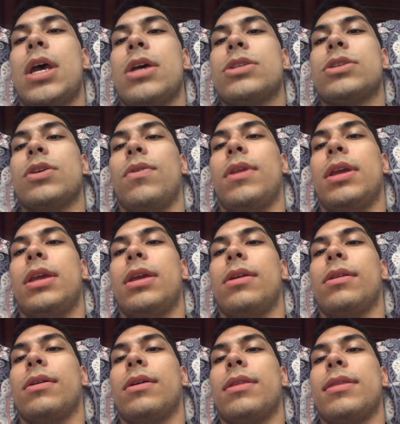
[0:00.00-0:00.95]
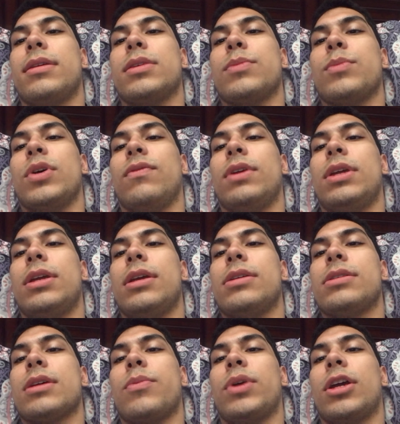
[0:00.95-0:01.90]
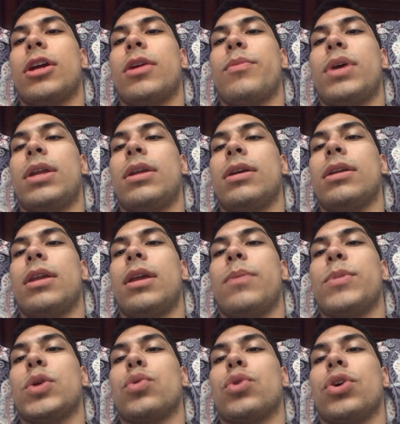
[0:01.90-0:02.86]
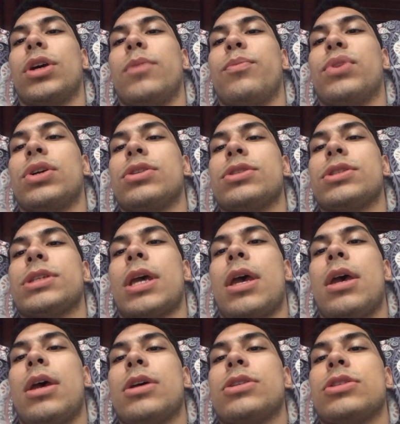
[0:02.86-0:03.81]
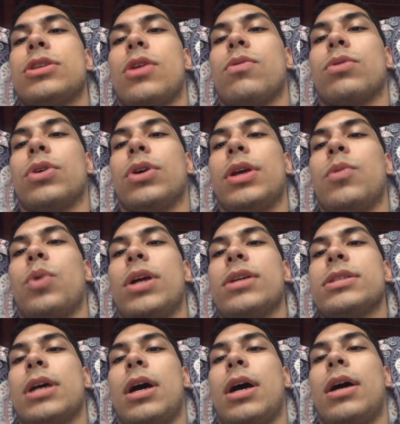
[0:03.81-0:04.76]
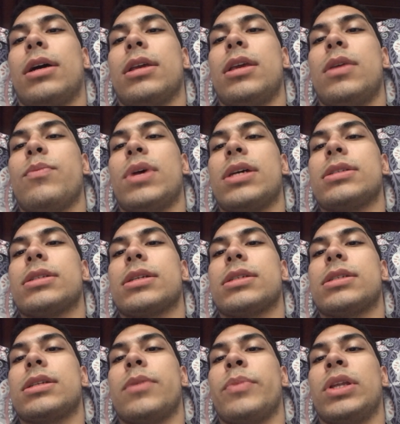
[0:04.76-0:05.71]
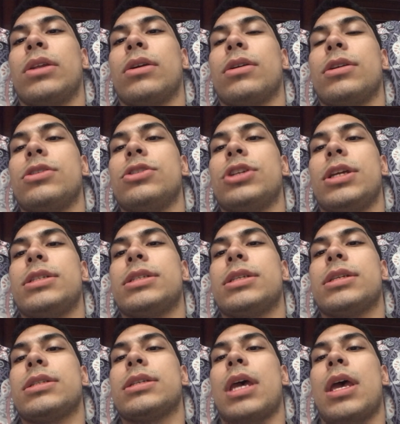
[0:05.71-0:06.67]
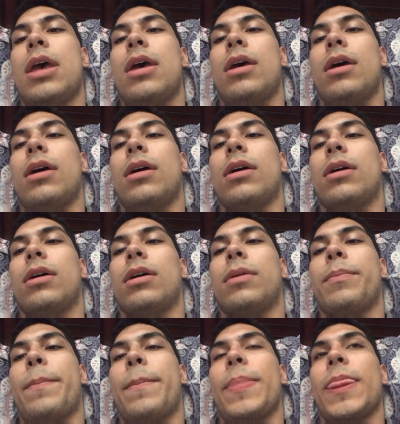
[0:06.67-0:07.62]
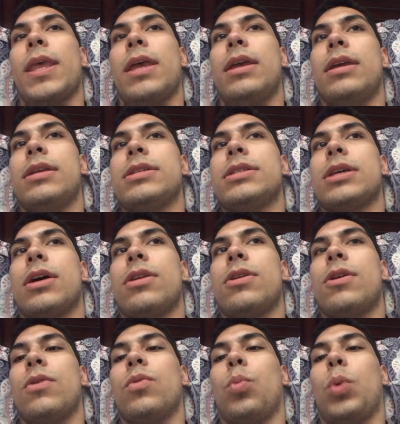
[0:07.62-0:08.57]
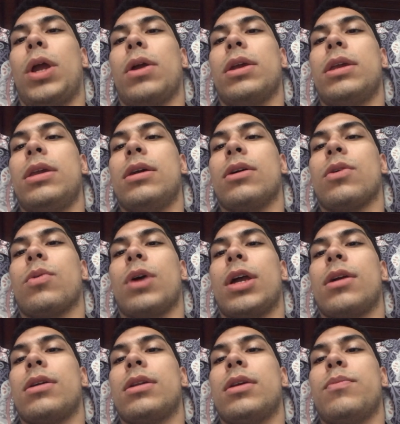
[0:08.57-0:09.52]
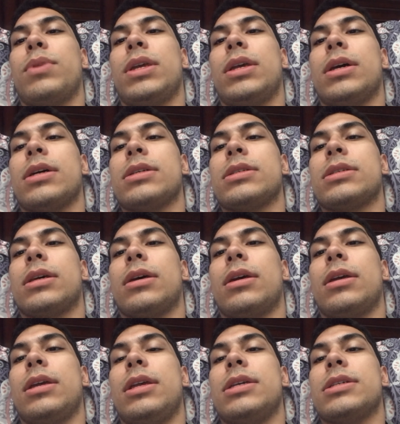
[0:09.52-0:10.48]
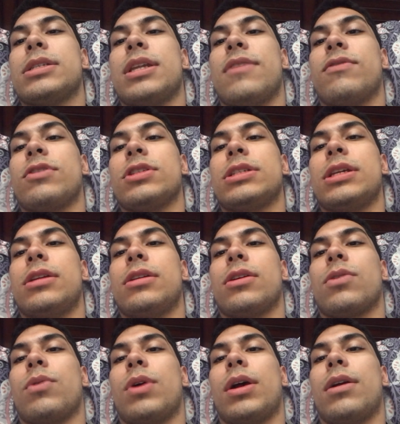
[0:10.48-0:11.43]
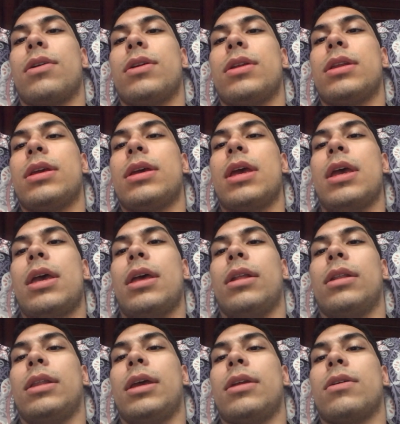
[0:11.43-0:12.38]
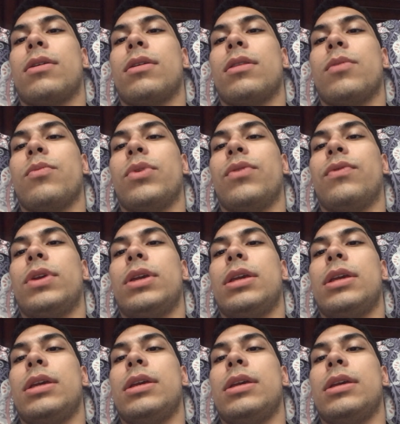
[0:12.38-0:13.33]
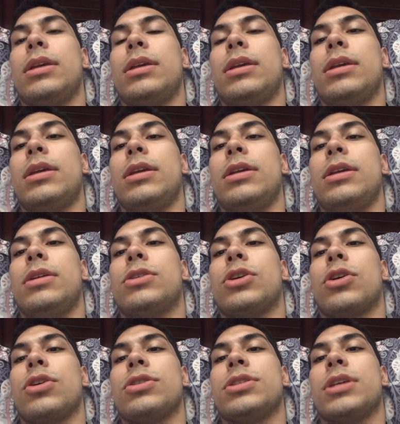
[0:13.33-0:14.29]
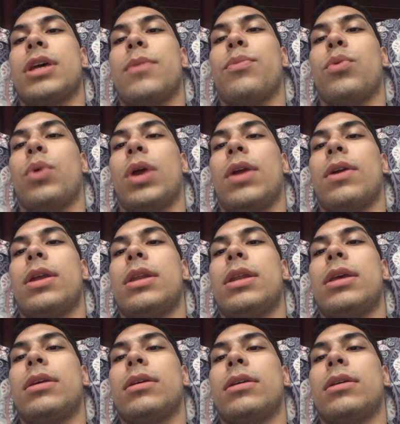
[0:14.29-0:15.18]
So the killer in this movie is a paramedic named Roy Burns. So Roy wears a hockey mask similar to Jason's. It is unknown where he acquired it because he is never seen acquiring it. Later in the movie, he turns up wearing it.